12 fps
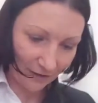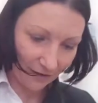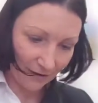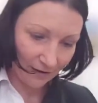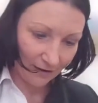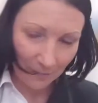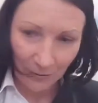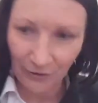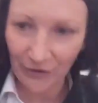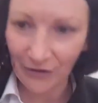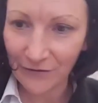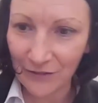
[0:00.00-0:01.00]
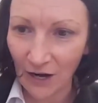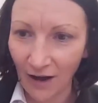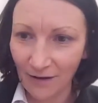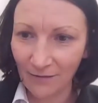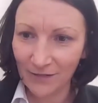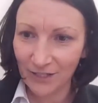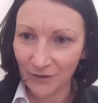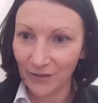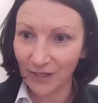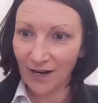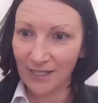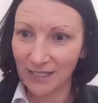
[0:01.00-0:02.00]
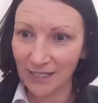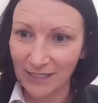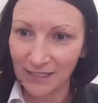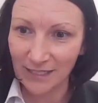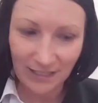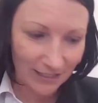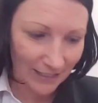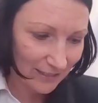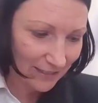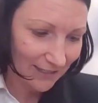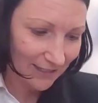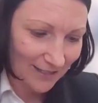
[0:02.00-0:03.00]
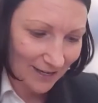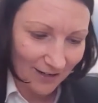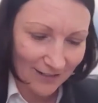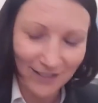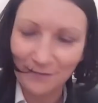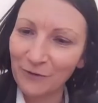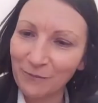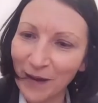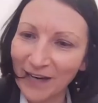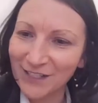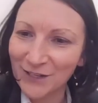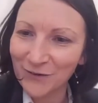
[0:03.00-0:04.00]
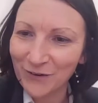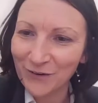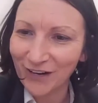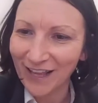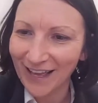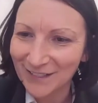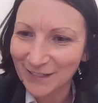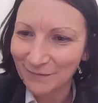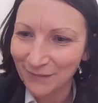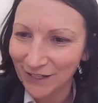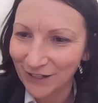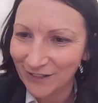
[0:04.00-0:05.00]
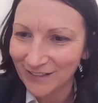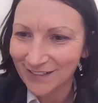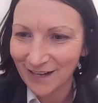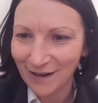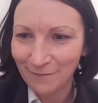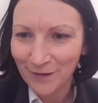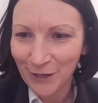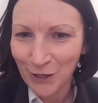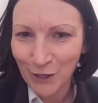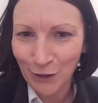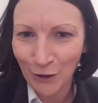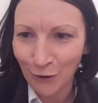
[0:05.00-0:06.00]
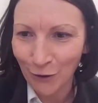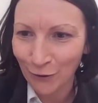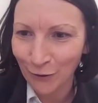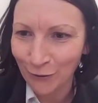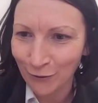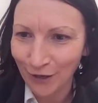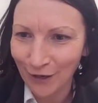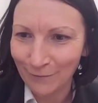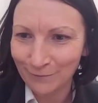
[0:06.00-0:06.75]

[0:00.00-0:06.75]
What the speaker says: a period of time, so in the 1960s, they decided to move back to the Riverland because, Nono